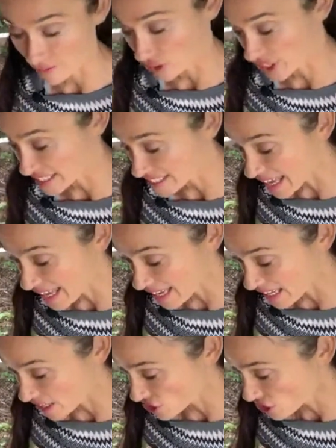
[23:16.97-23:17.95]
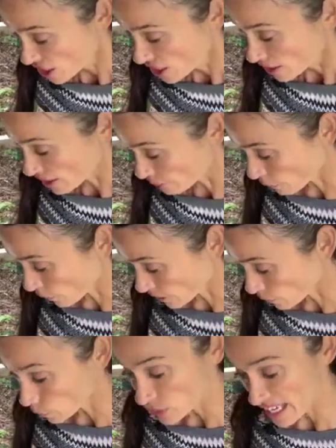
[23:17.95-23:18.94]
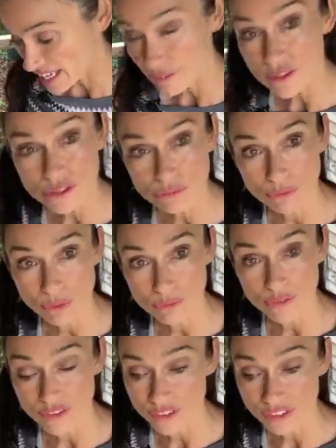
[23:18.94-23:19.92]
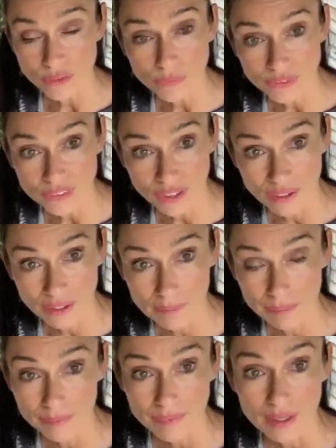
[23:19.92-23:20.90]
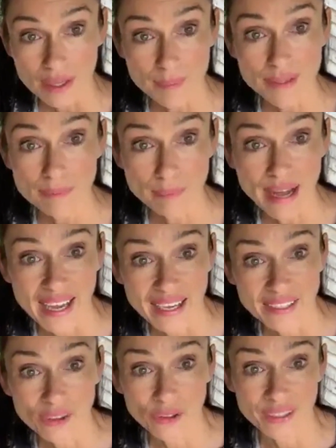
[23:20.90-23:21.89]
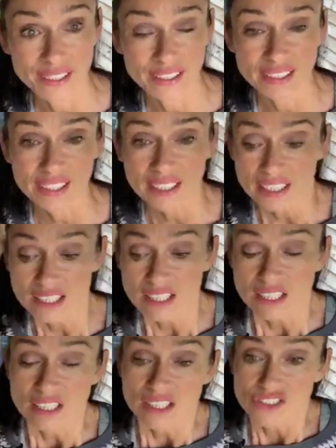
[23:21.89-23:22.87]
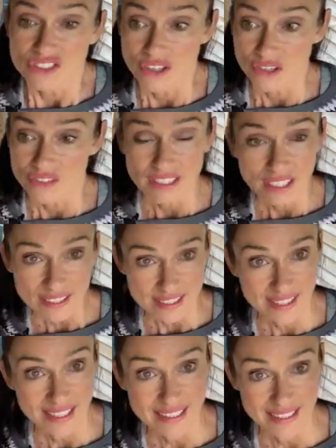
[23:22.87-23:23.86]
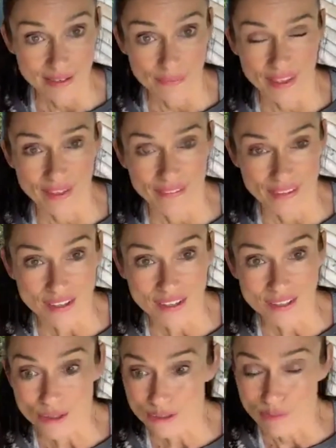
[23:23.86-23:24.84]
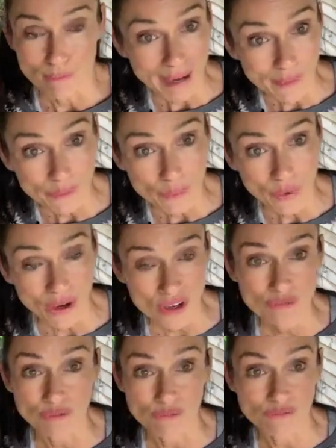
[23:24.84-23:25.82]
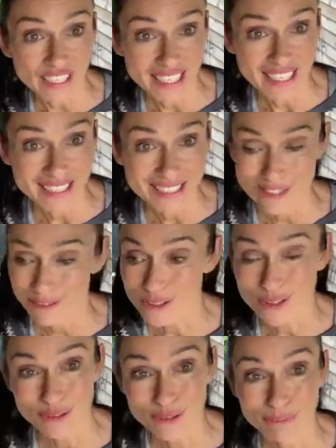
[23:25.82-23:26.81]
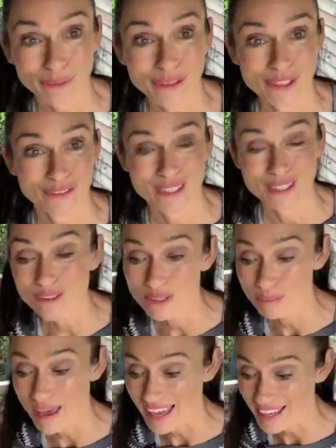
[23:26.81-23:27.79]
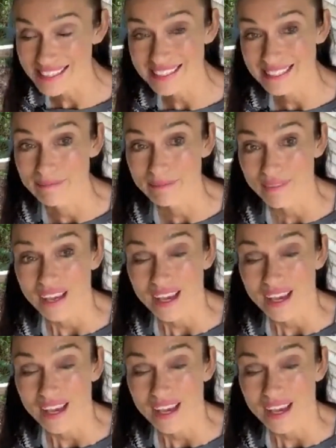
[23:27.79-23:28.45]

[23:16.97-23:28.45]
You've got your sage, you've got your Woodhaven's root for the eugenol, a bit of pine oil. So there's lots of things out there that you can use for mouthwash, for fillings, for toothbrush, for toothpaste.